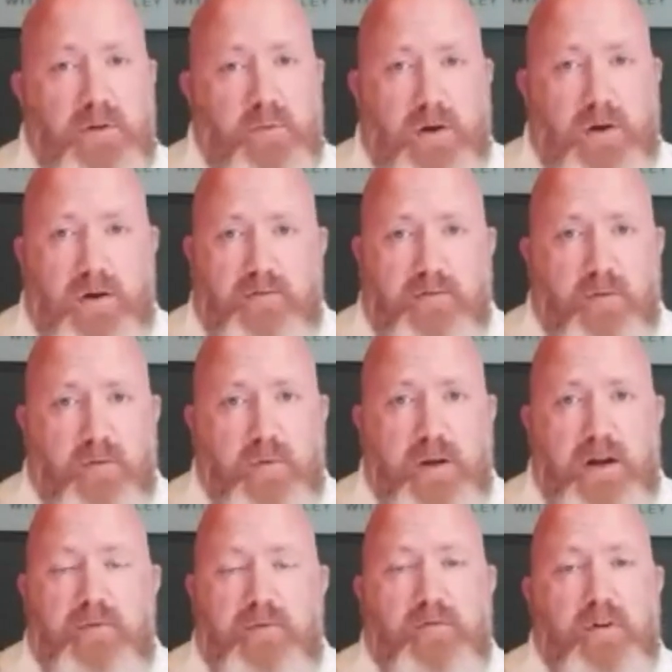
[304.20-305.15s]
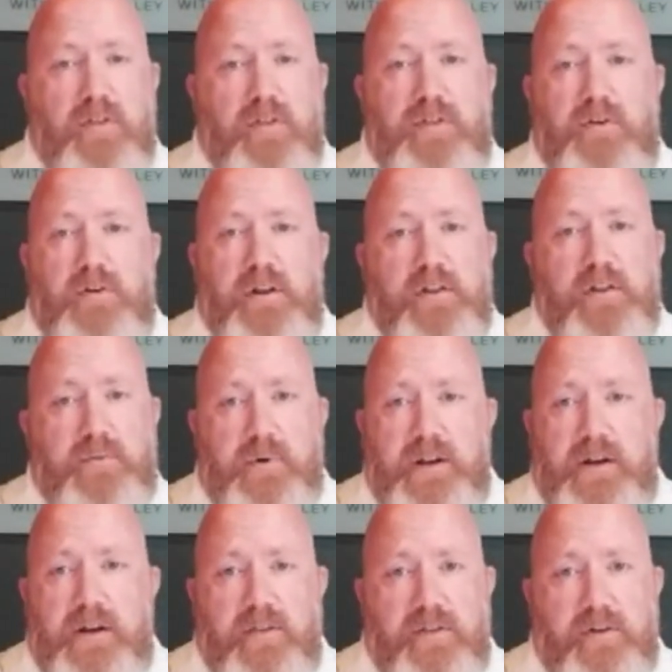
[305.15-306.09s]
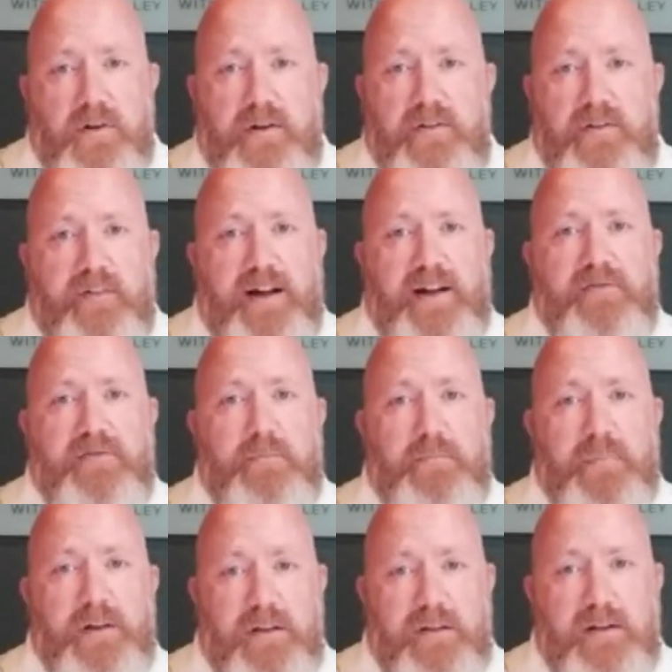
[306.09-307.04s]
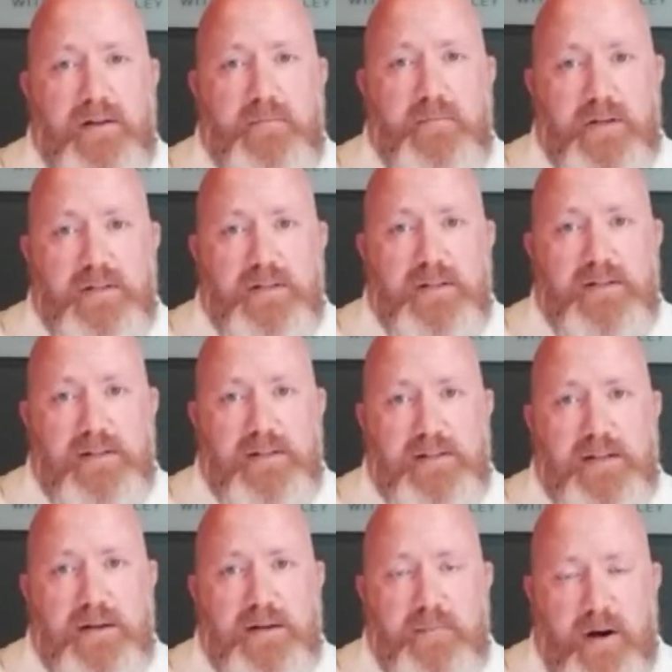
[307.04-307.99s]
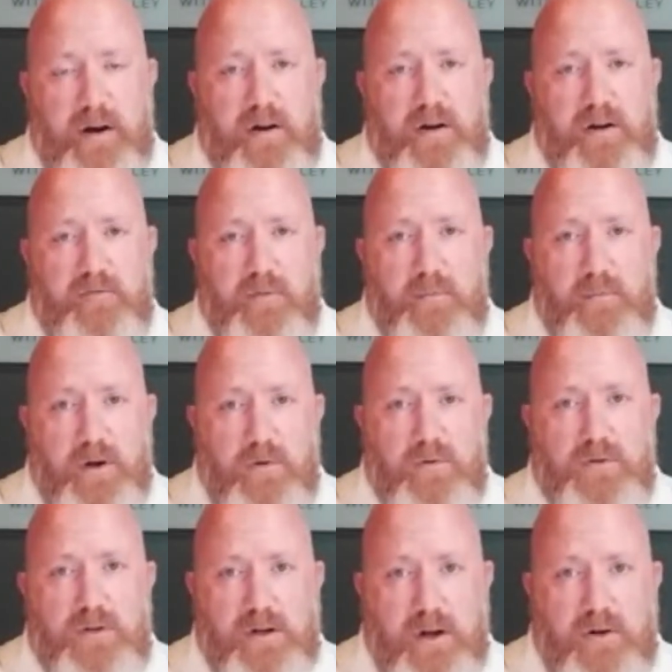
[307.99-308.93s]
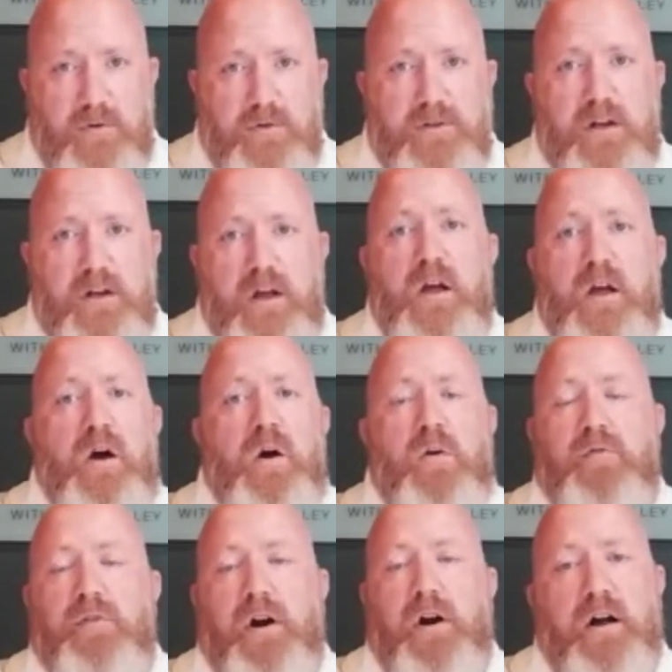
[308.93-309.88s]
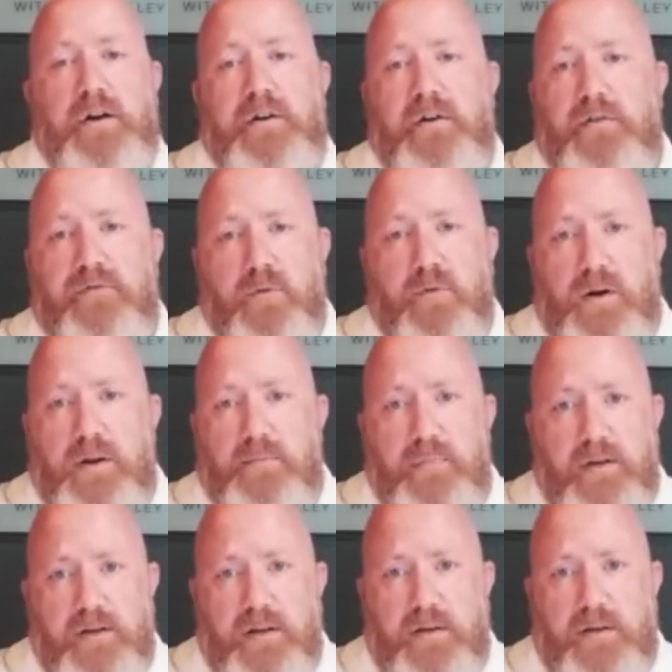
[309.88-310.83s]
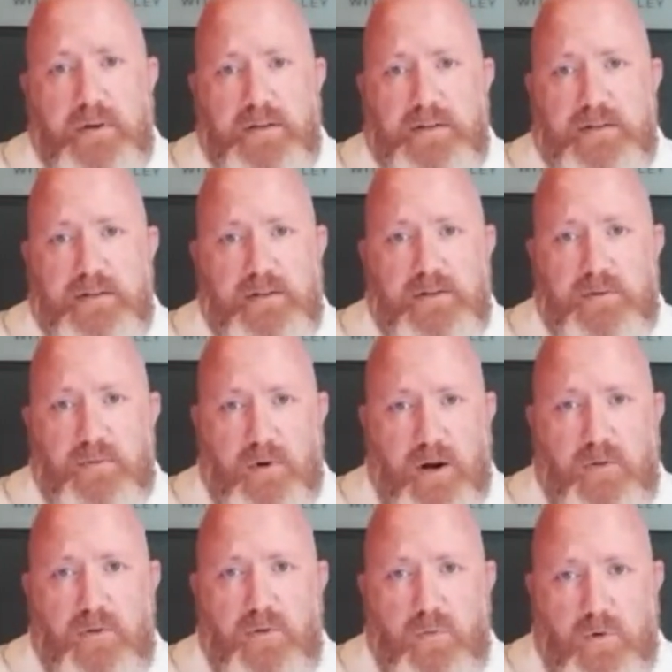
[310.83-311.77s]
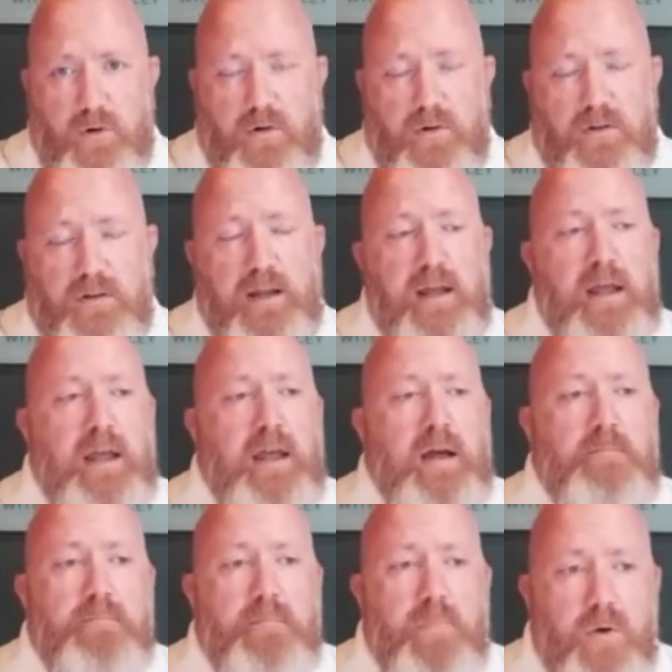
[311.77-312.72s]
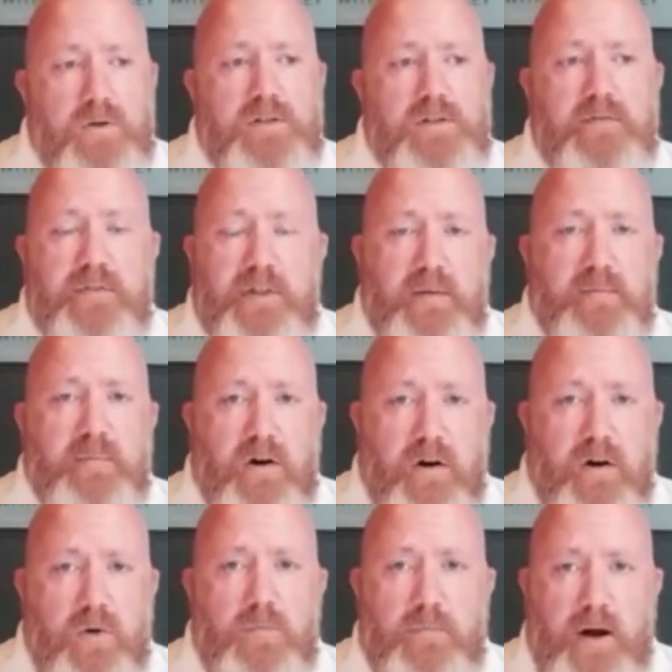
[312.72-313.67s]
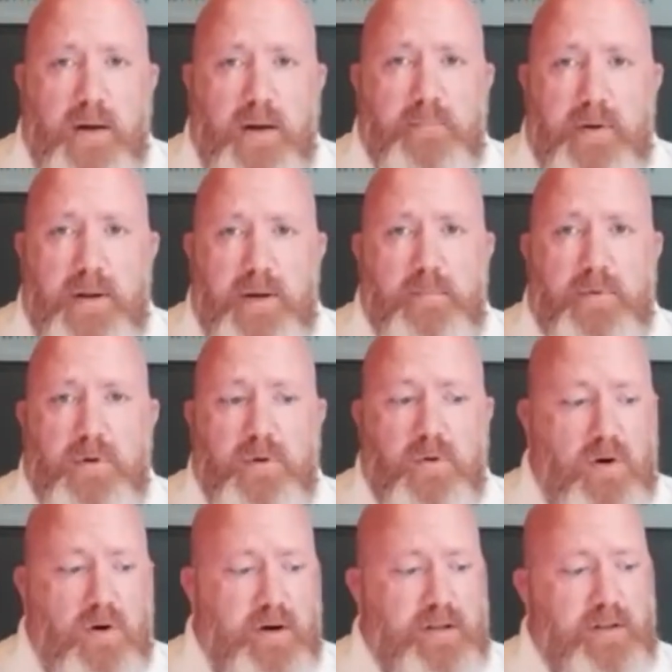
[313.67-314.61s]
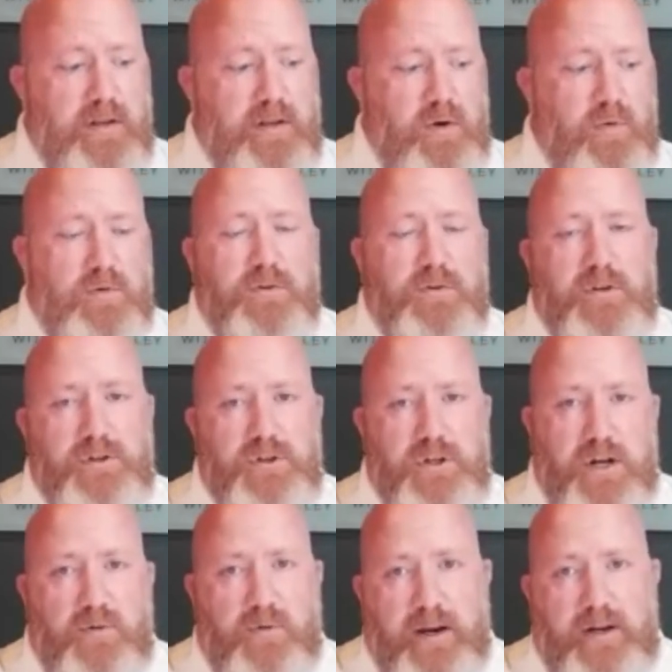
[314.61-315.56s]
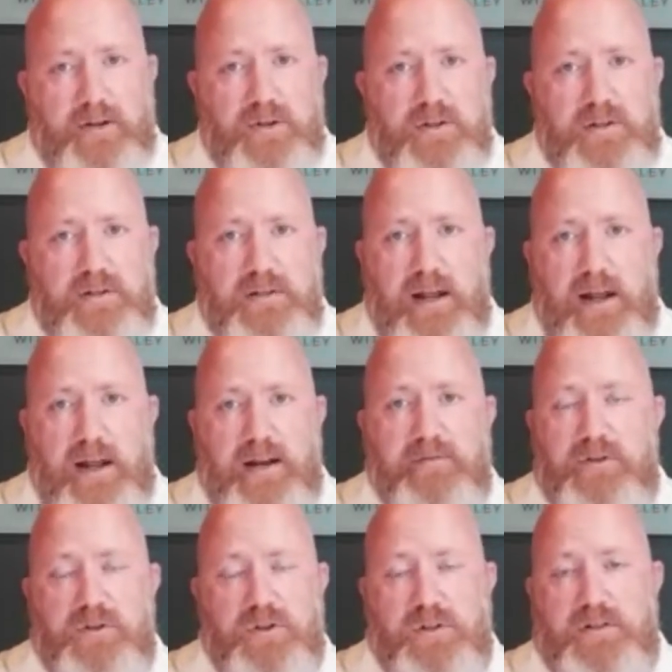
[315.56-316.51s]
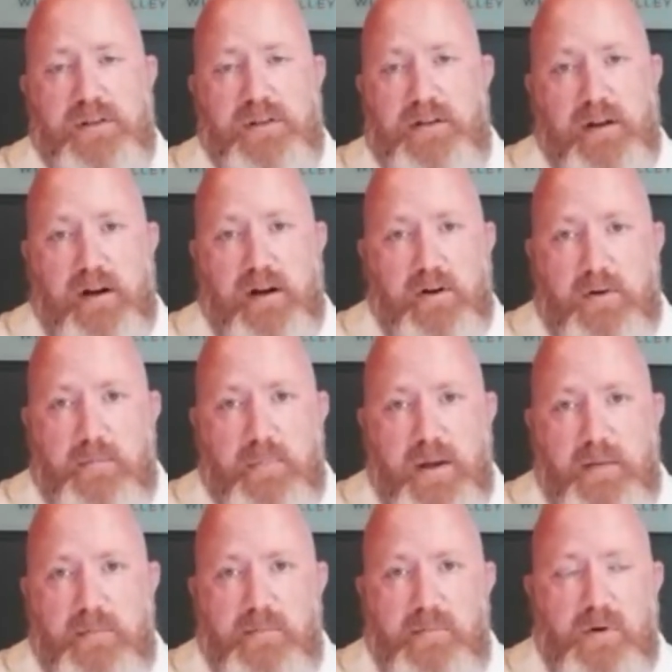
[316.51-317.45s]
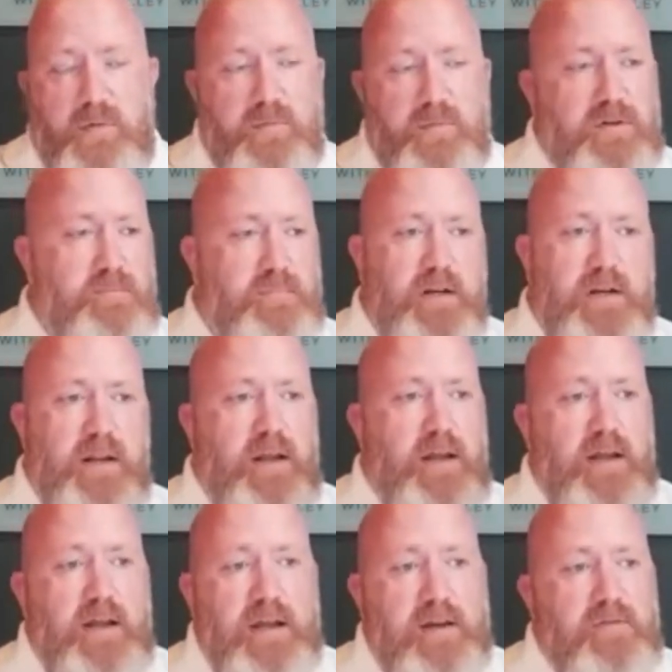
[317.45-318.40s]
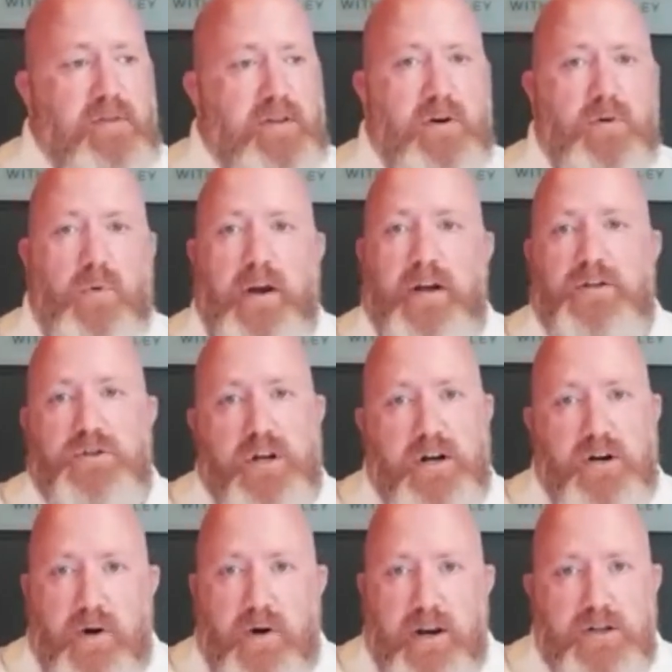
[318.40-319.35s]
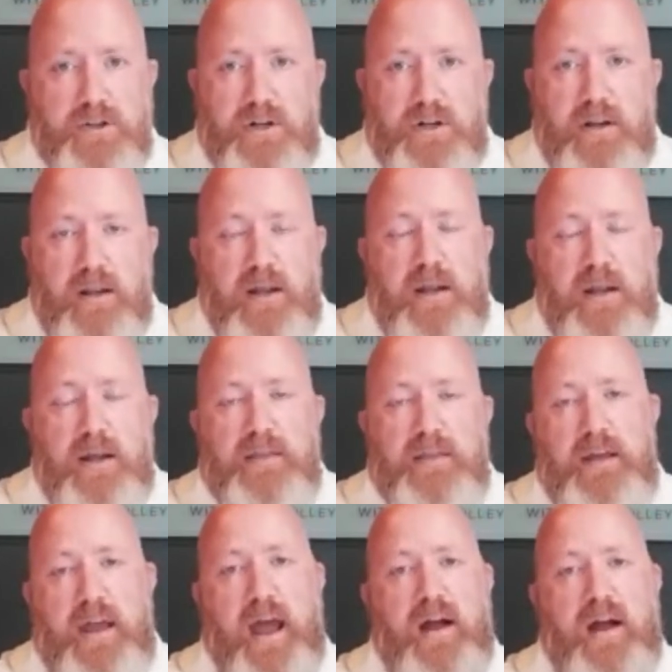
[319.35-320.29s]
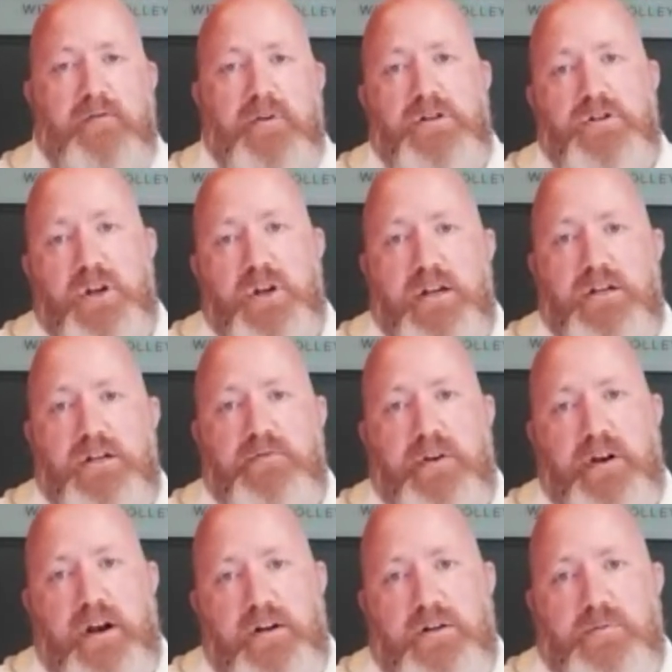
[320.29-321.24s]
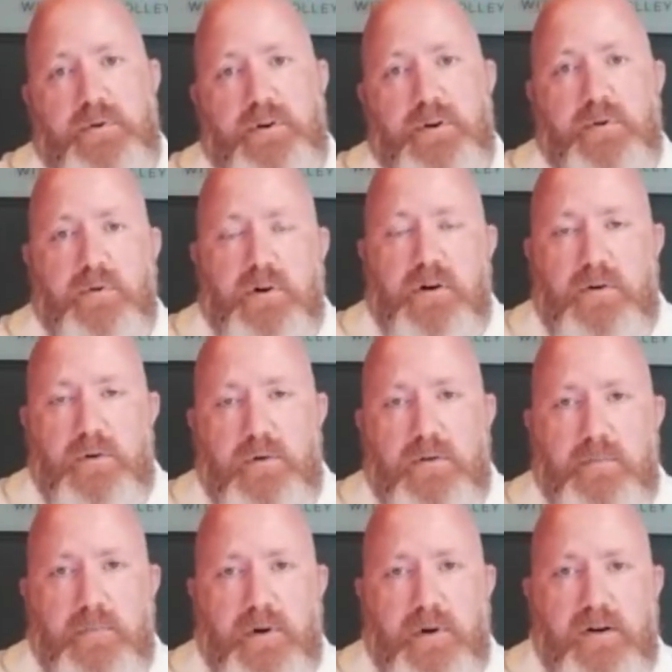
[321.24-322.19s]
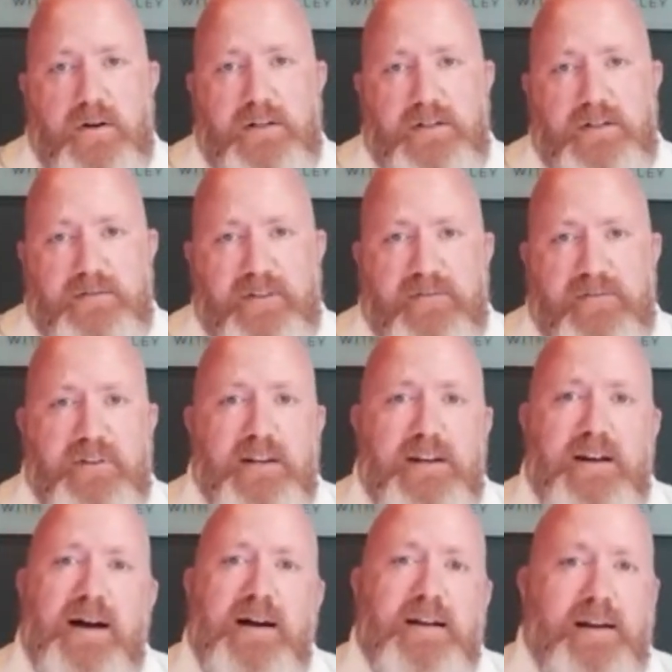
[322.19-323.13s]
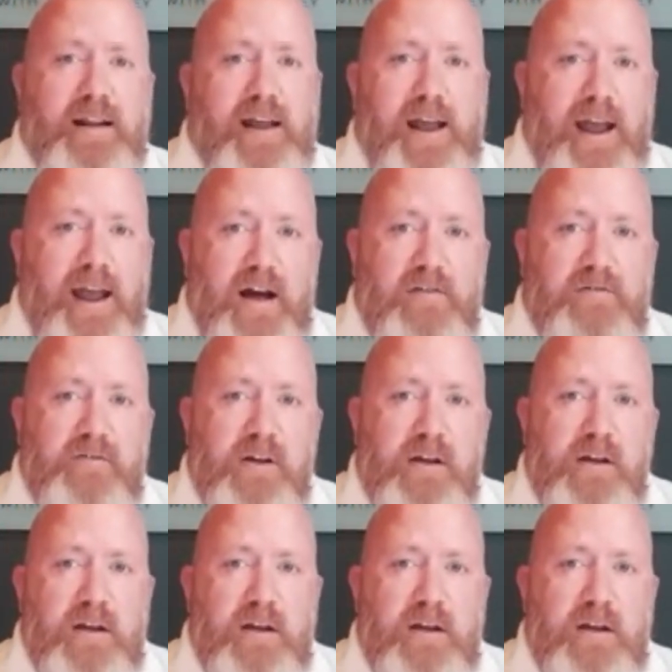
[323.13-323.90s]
wonderful. We have over 33 to 35 million businesses in America from coast to coast, over 140 million businesses around the world. Most of them are owned by people who are in the older generations, not even just the younger baby boomers, but even the great generation. The average age of an entrepreneur in North America is 59 and a half.